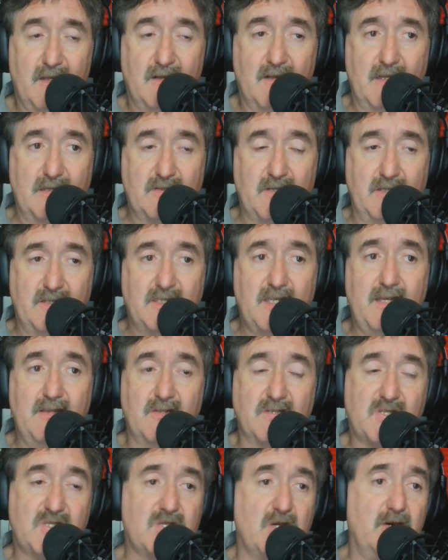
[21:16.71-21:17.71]
As I said,
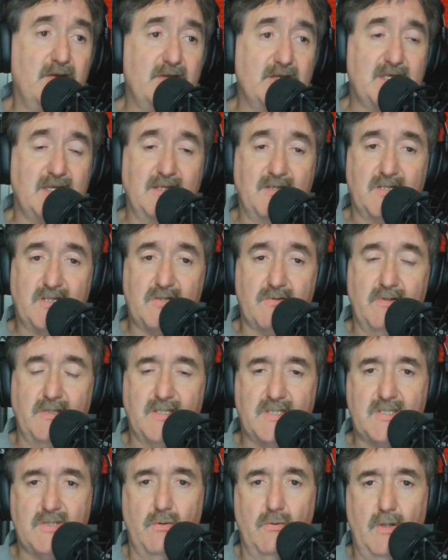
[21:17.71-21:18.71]
the service industry
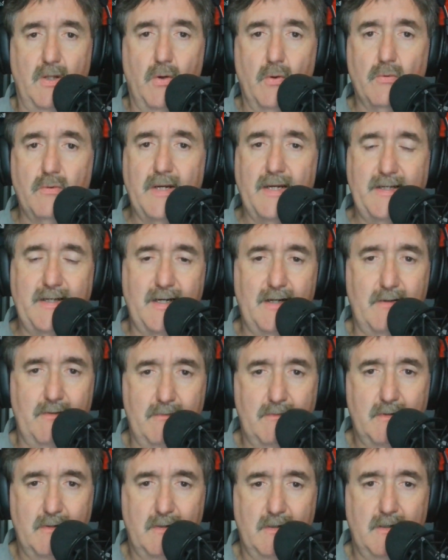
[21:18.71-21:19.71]
is so low right
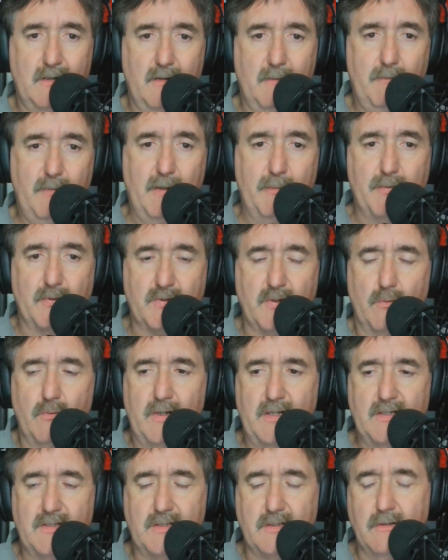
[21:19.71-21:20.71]
now. People don't
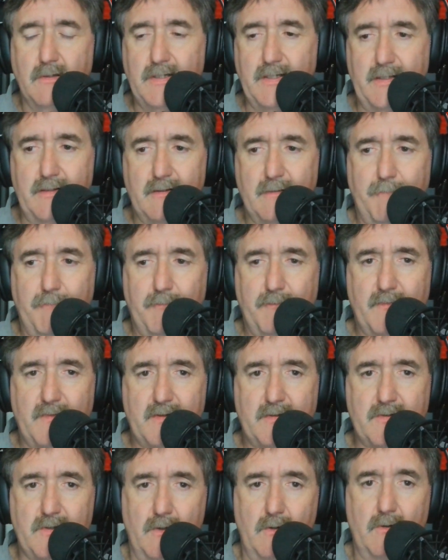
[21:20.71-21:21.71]
want to do it.
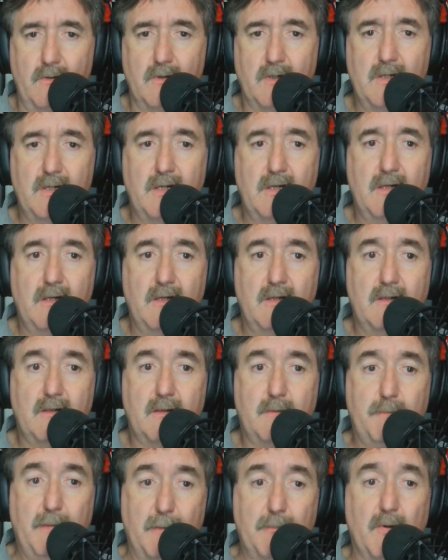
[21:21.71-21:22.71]
So
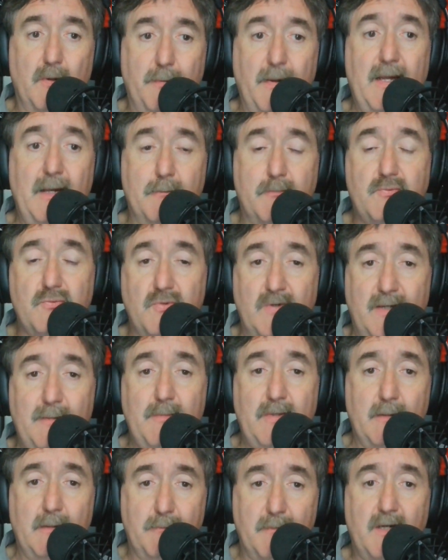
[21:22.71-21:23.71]
people are paying
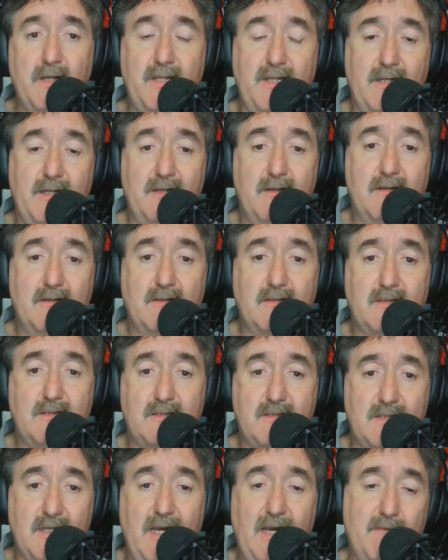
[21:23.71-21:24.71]
premium money
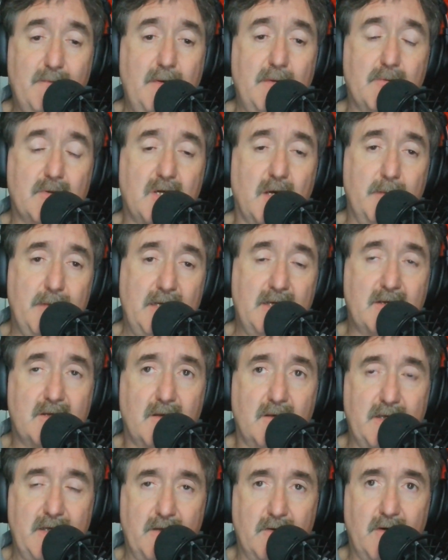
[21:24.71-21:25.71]
to have people come in and
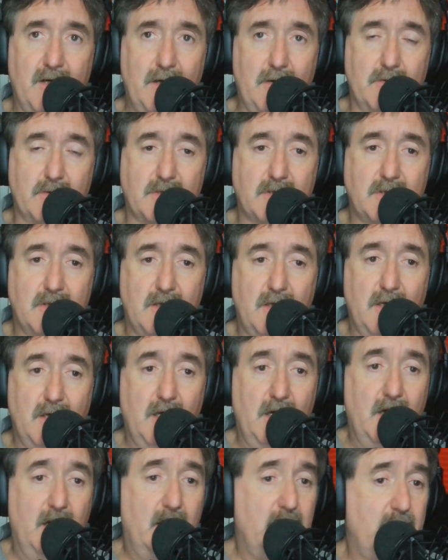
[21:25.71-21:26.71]
clean their house.
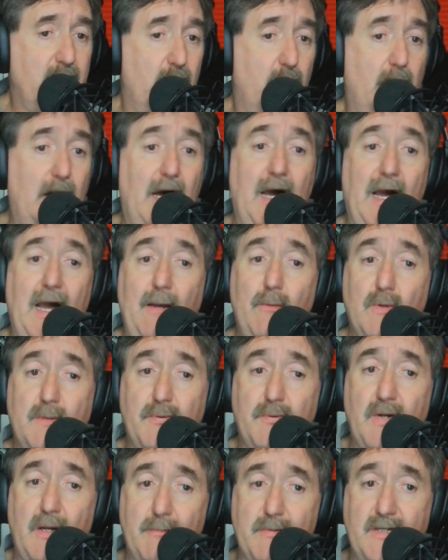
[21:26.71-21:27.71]
I would
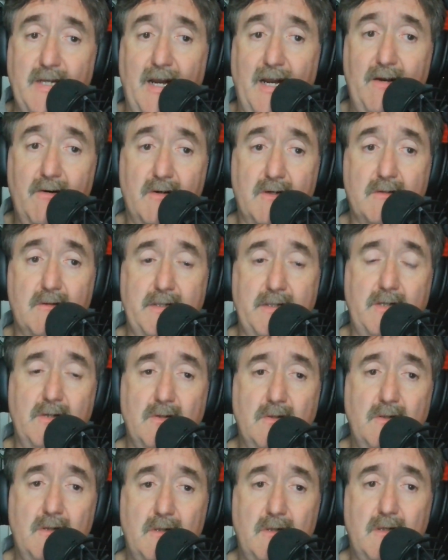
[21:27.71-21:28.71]
probably hire a cleaner,